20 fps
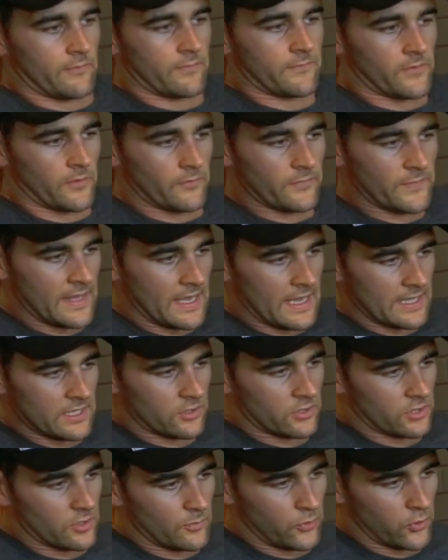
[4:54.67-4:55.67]
From there,
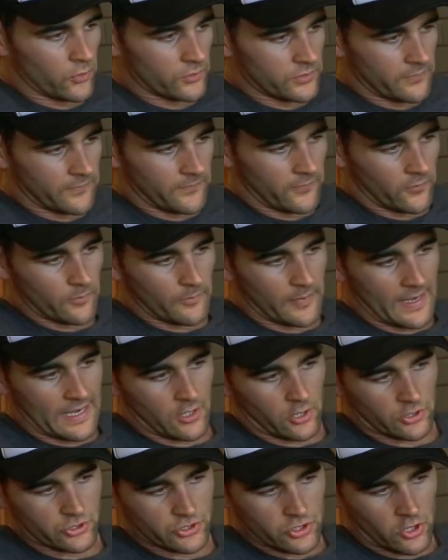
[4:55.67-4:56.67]
you're going to put the foot
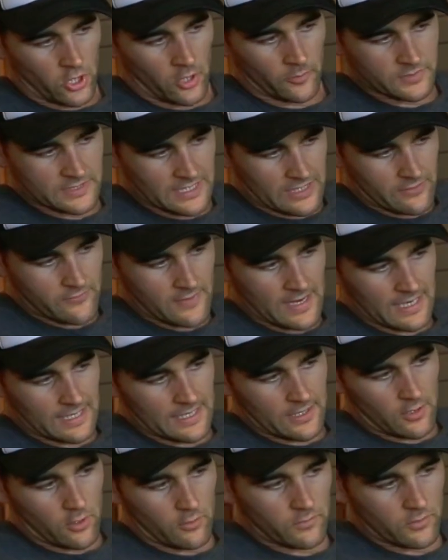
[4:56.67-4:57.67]
back on top
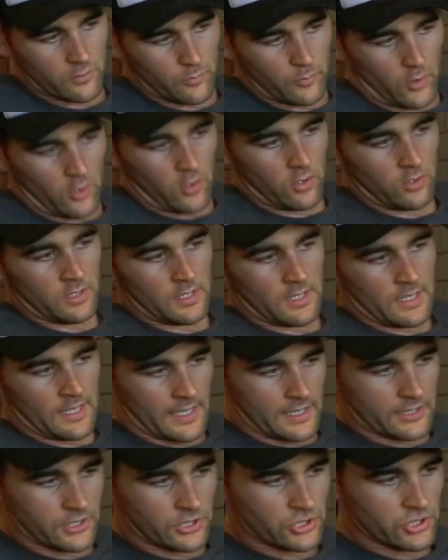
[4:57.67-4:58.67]
directly over the ball,
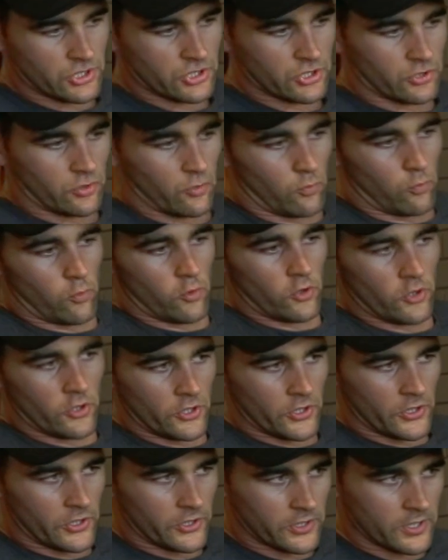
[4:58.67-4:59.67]
and you're just going to
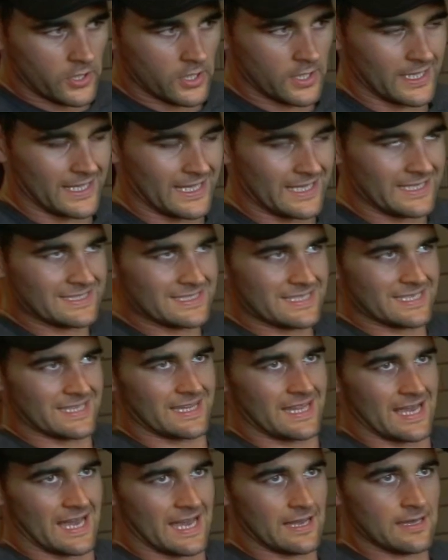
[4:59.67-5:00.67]
work into
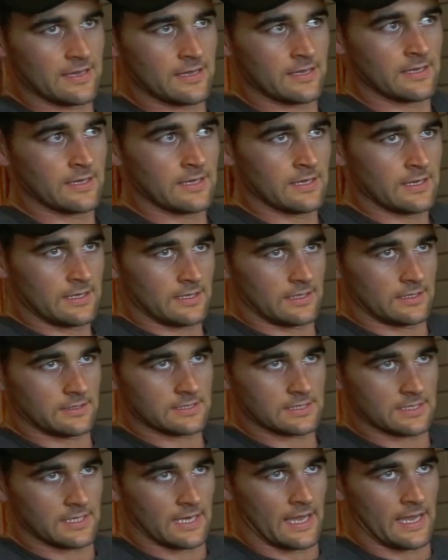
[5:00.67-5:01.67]
that
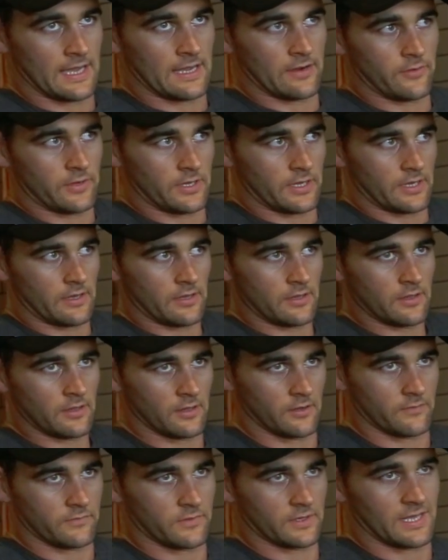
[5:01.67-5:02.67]
area
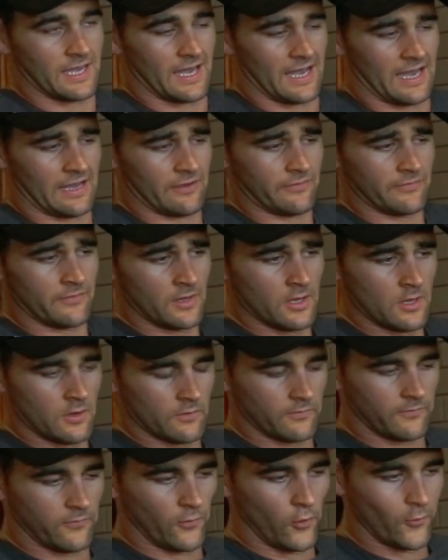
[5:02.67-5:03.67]
of the calf
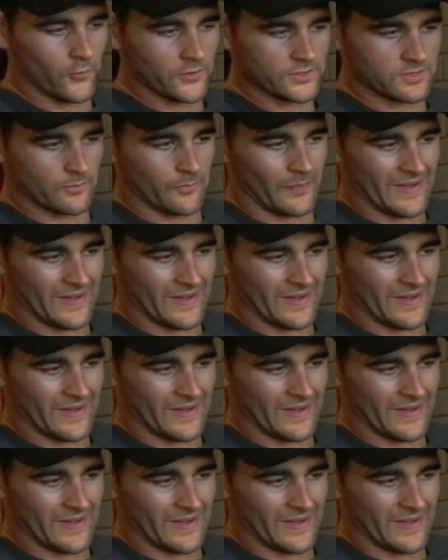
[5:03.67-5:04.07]
forwards and